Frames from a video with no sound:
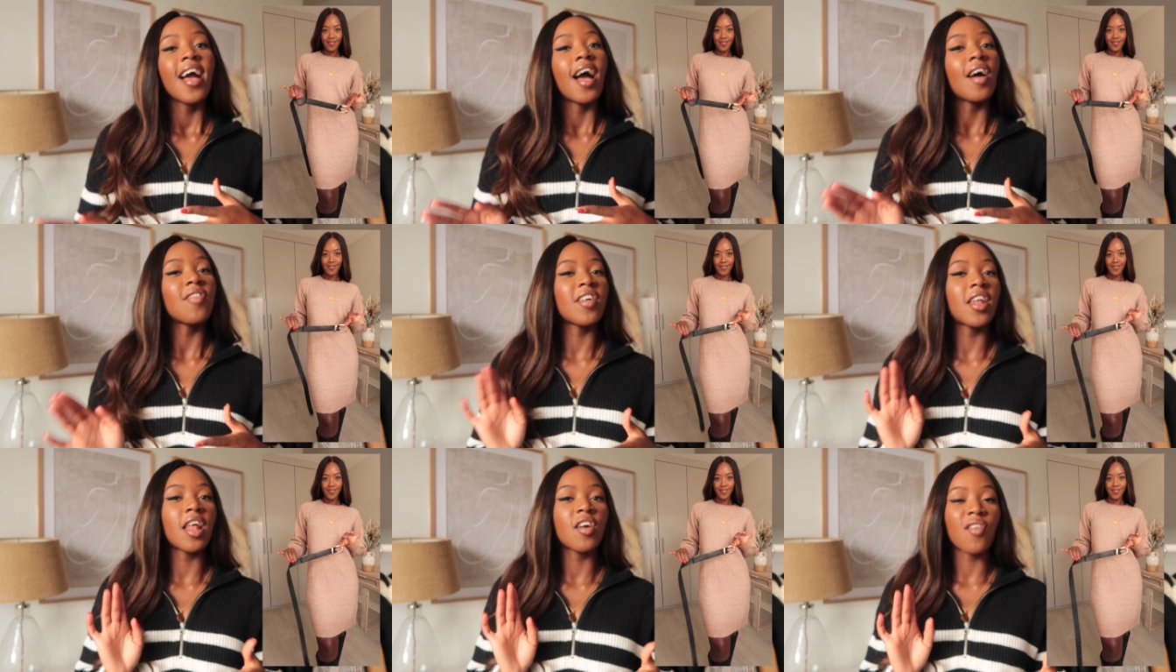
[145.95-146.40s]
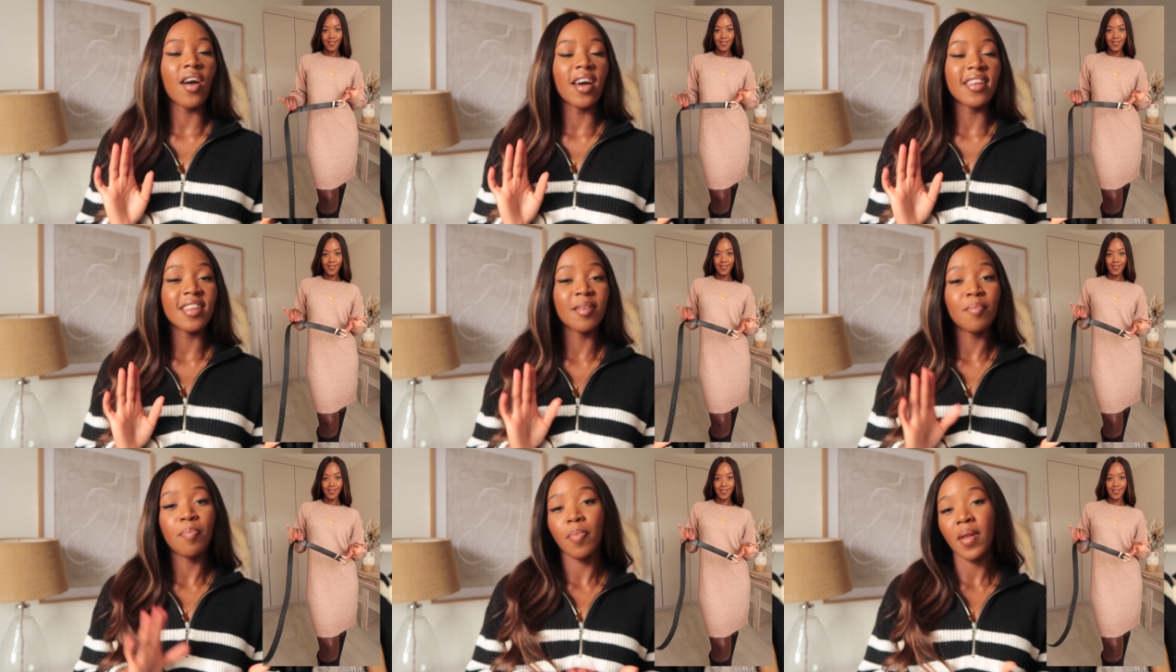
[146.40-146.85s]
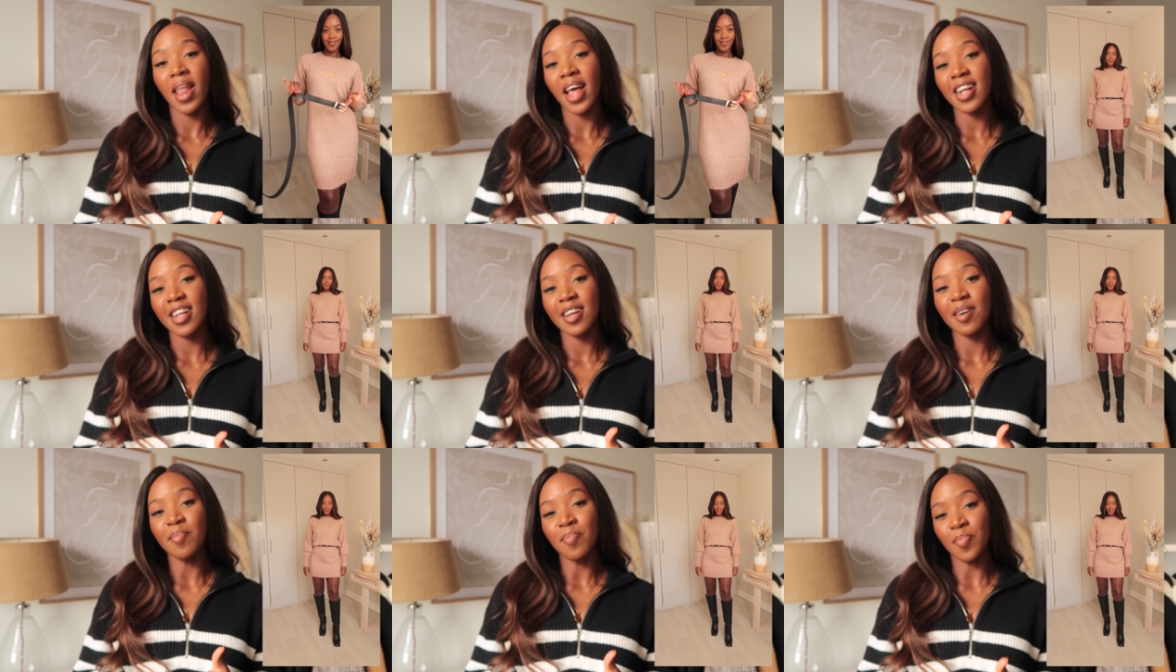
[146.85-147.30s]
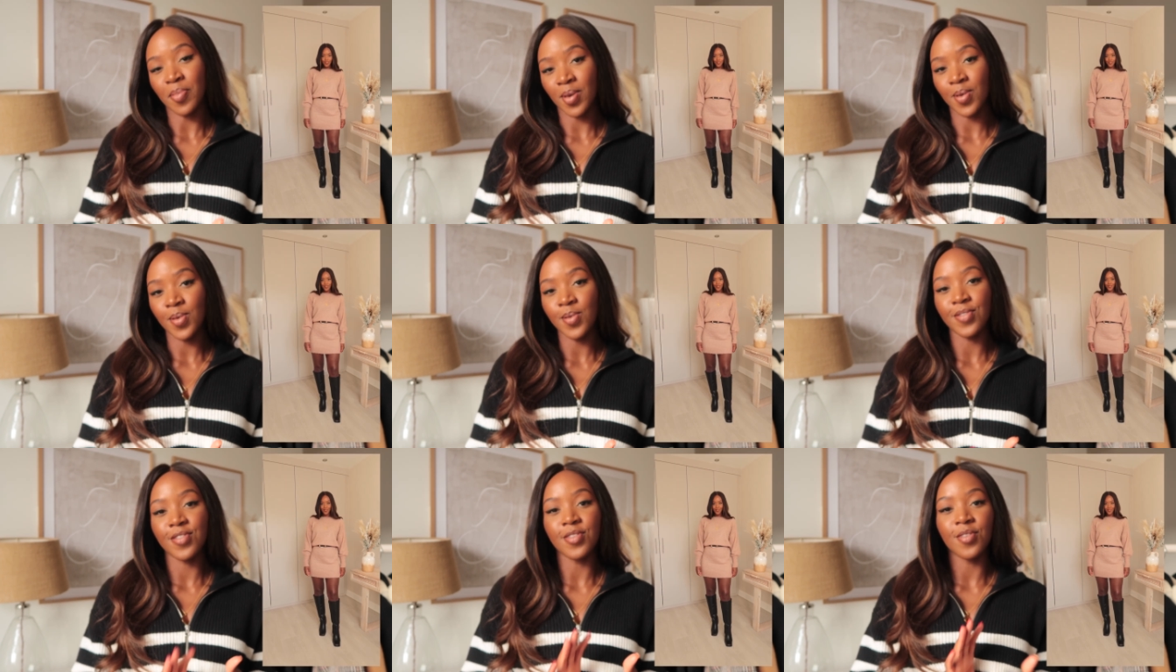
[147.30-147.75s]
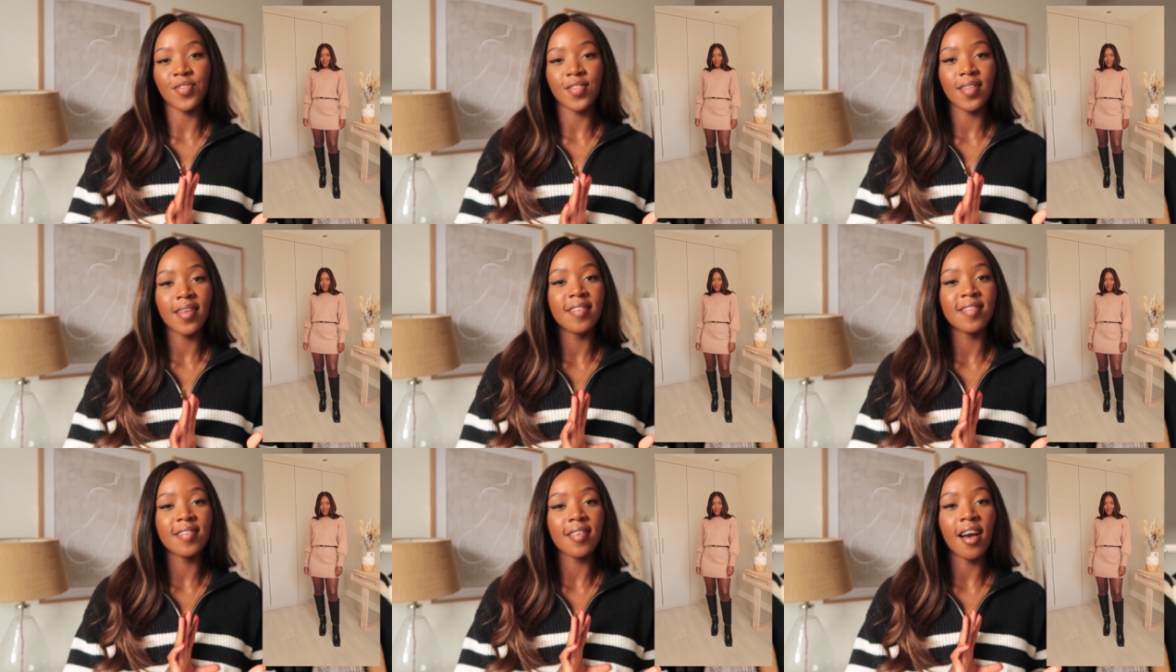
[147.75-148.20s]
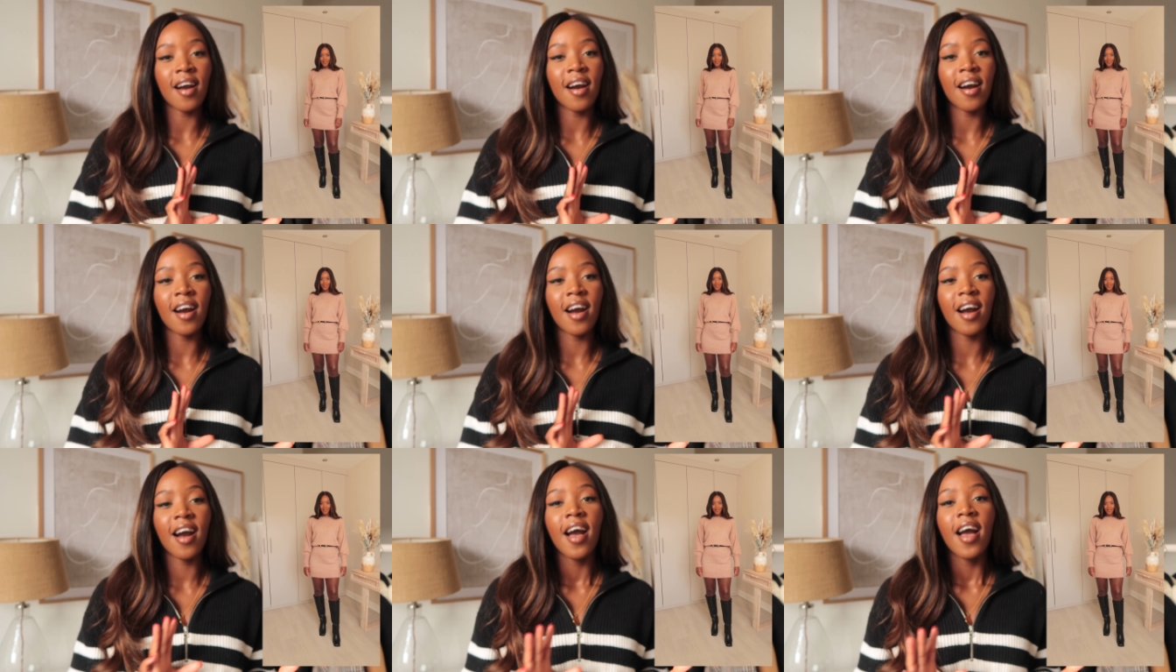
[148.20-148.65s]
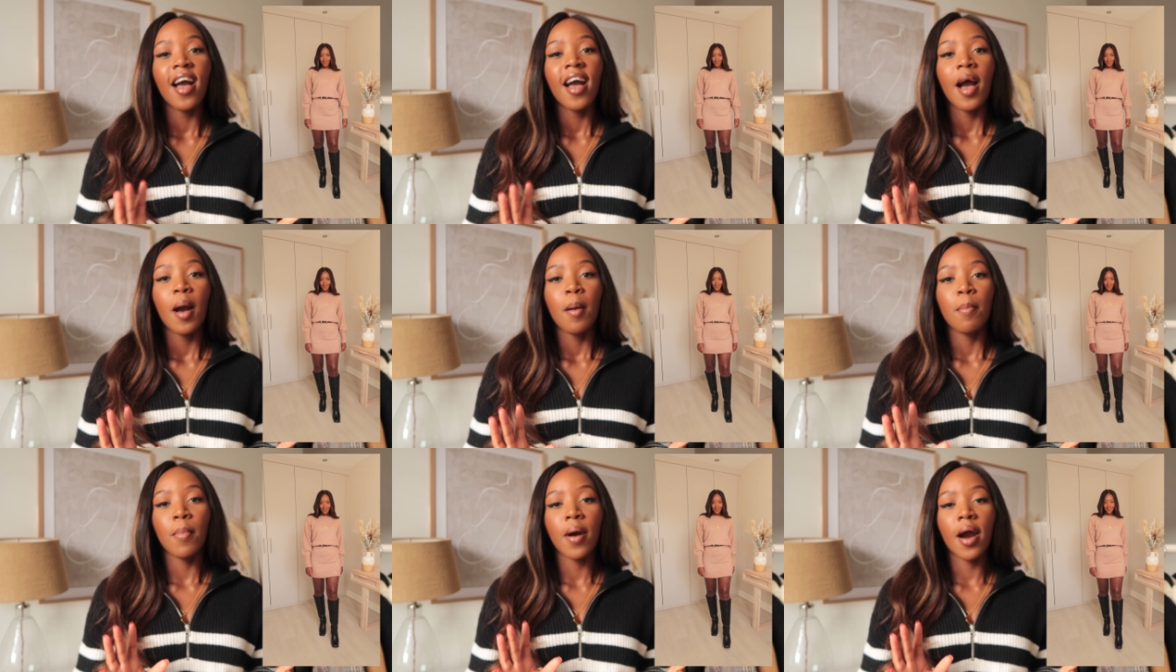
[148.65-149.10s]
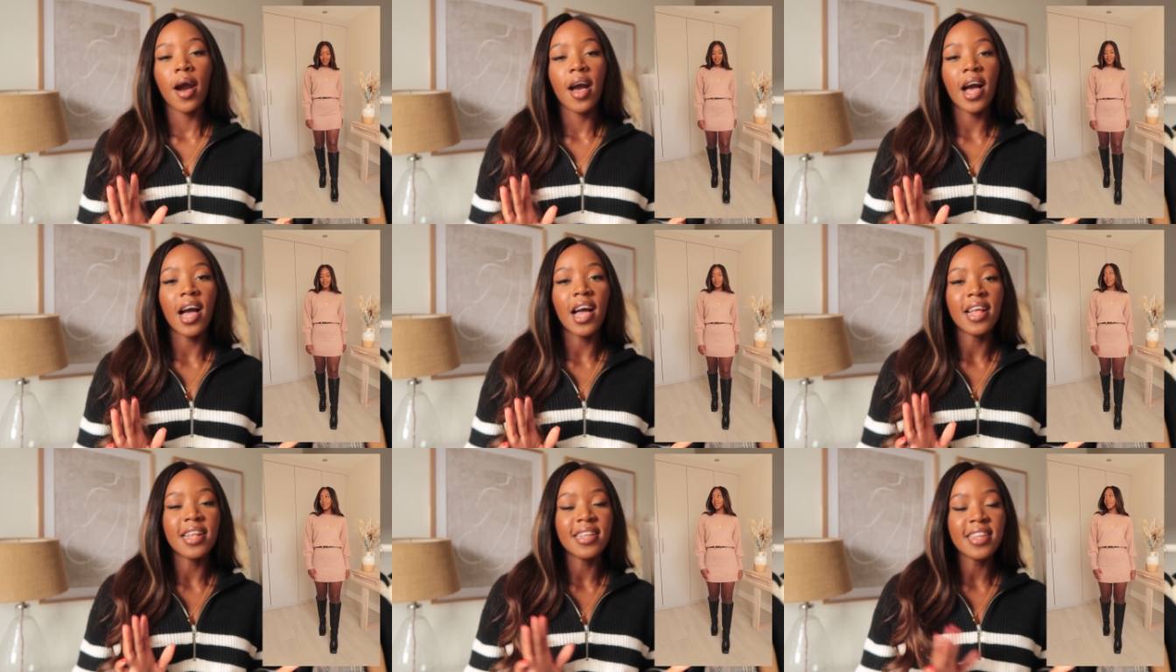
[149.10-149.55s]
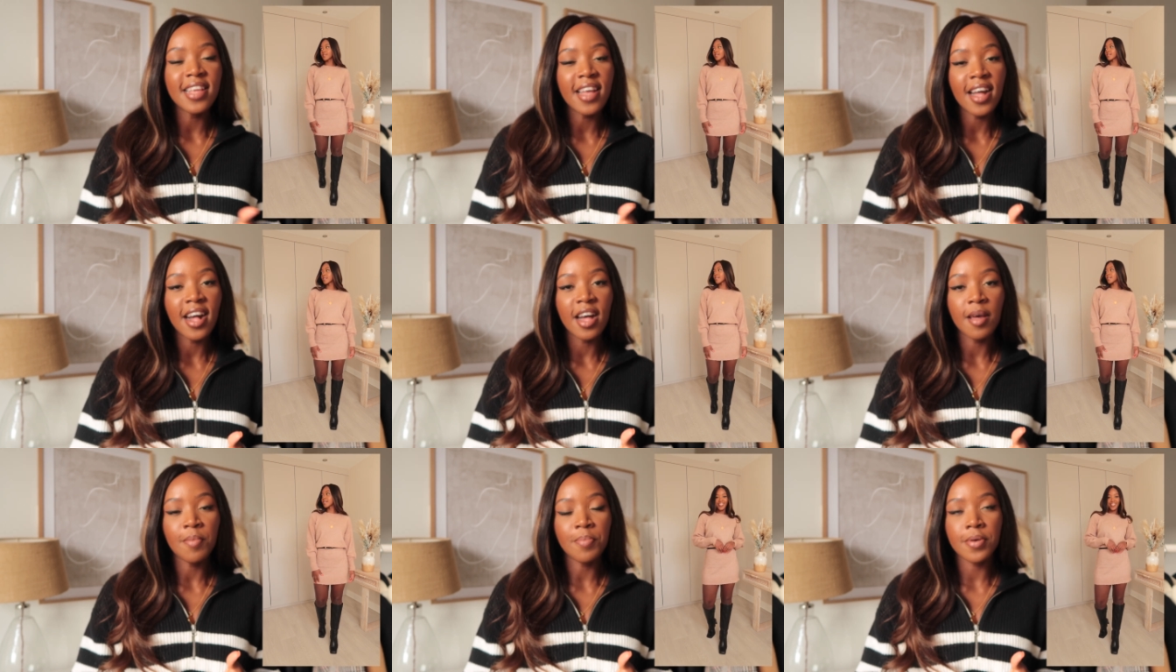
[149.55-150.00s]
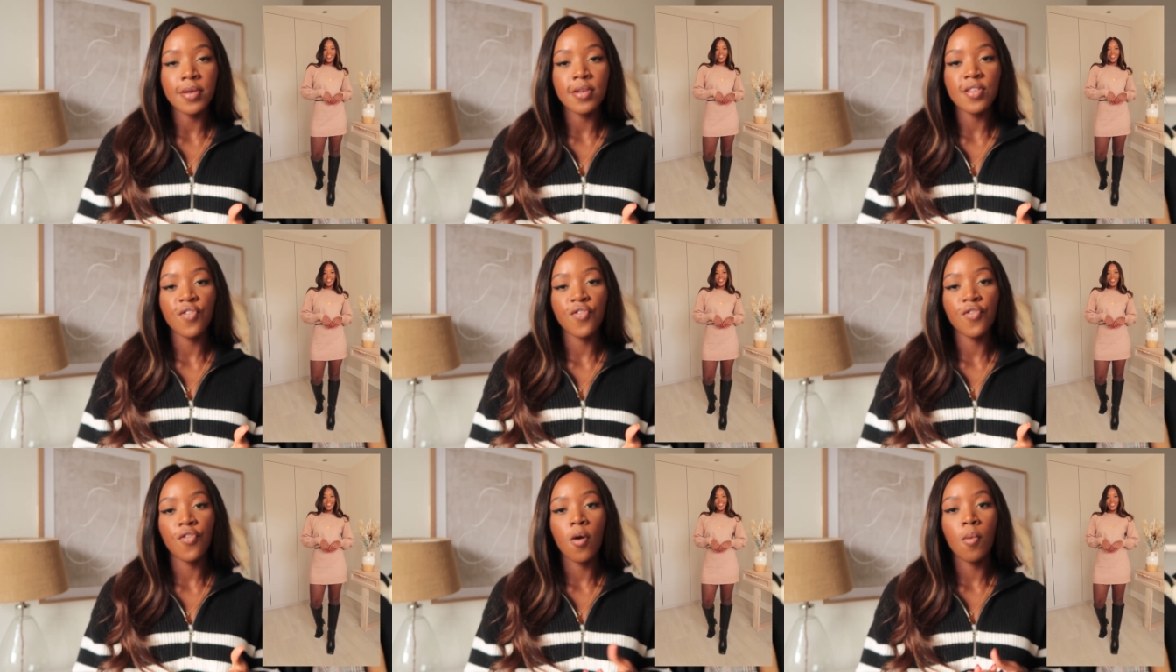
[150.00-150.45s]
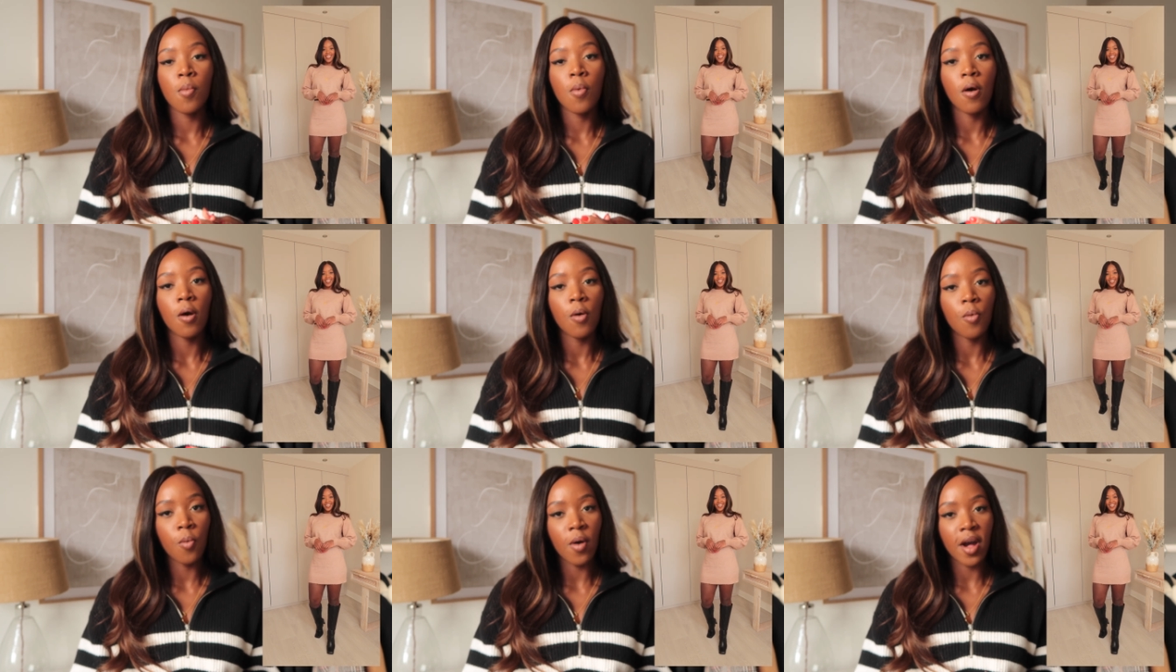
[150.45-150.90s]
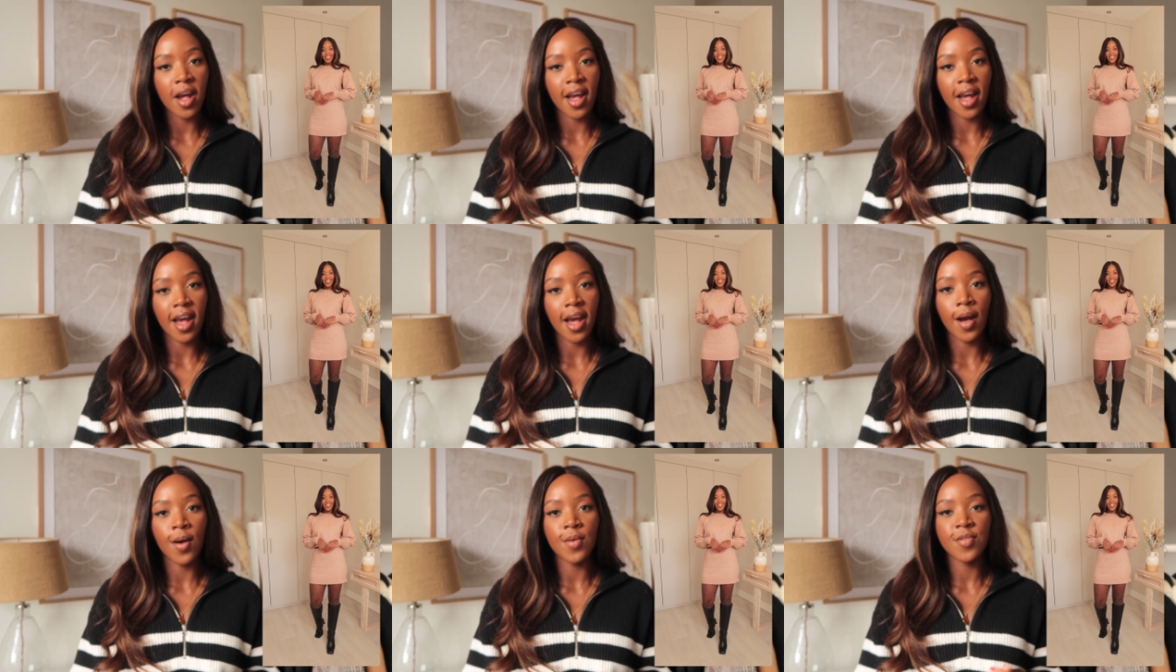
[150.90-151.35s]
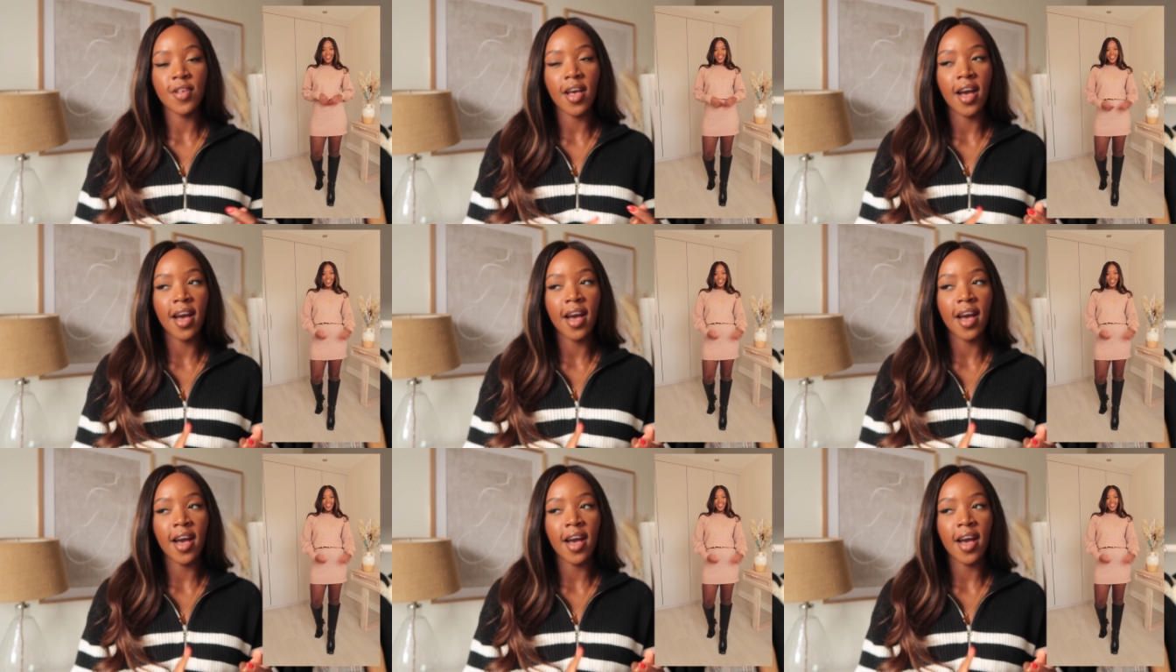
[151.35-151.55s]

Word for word: And then I've added black boots. So these are my knee-high boots from Warehouse.